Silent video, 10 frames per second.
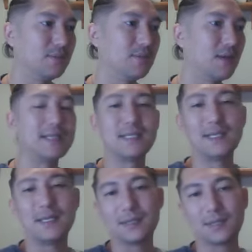
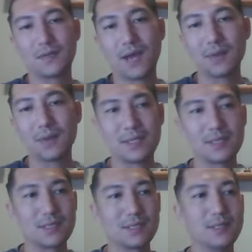ideas of how we
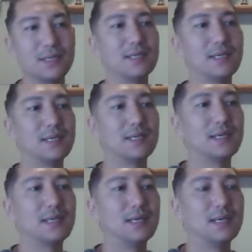could do it.
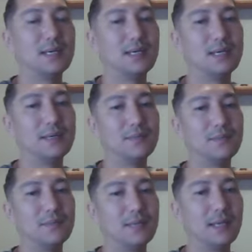
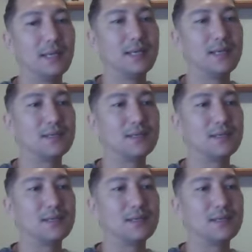And